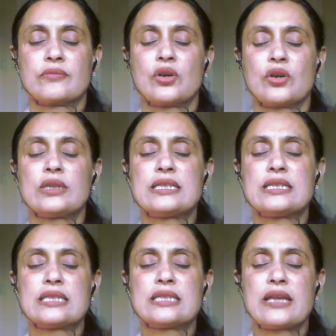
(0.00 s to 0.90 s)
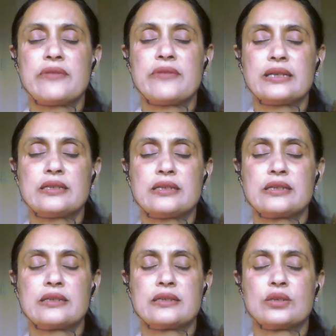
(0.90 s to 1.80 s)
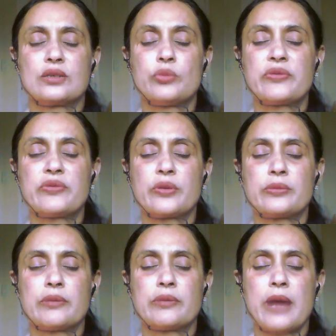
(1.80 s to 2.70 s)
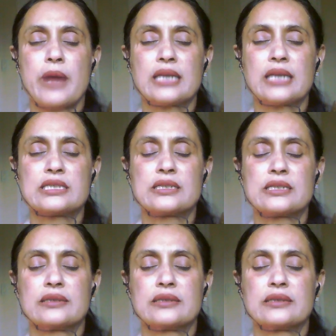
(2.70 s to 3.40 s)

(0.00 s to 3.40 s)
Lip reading: or this event could be from the past